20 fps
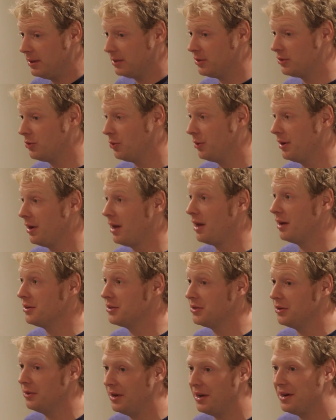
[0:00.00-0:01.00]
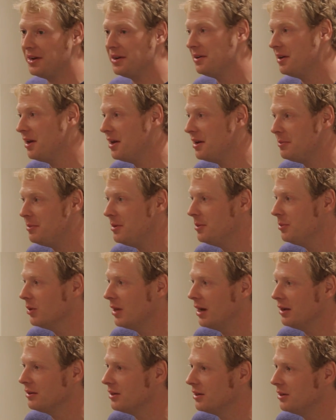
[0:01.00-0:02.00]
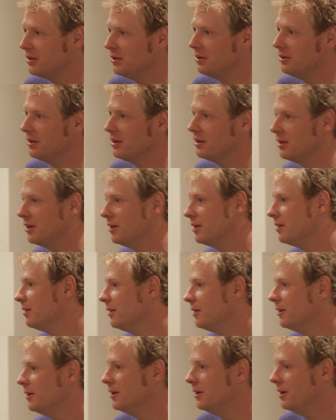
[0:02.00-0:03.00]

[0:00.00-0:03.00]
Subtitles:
it's a 29er. So any people out there who think that